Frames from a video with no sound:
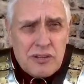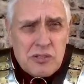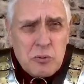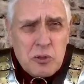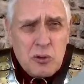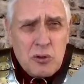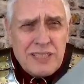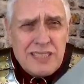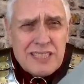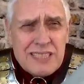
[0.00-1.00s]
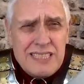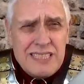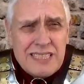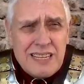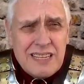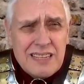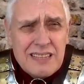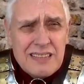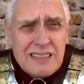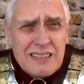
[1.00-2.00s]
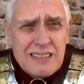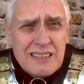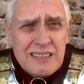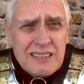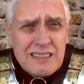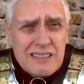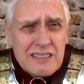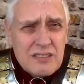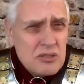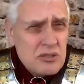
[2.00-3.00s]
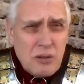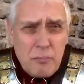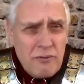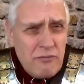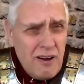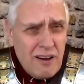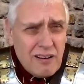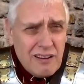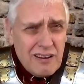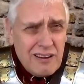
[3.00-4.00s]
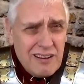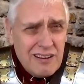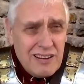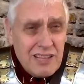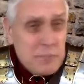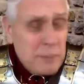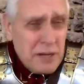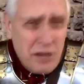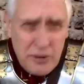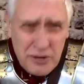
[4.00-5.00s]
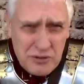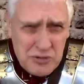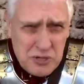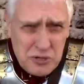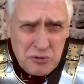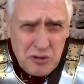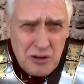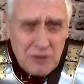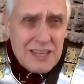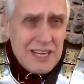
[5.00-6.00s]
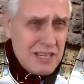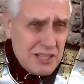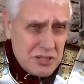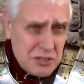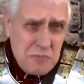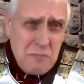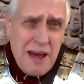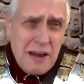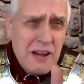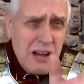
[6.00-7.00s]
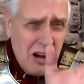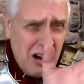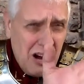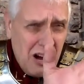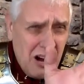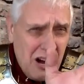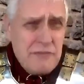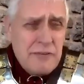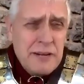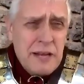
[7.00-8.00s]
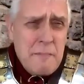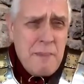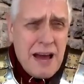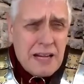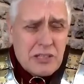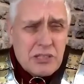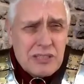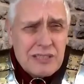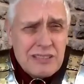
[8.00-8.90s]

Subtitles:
were calling to Caesar to stop the fight. It's been going on too long. These 2 men are evenly matched.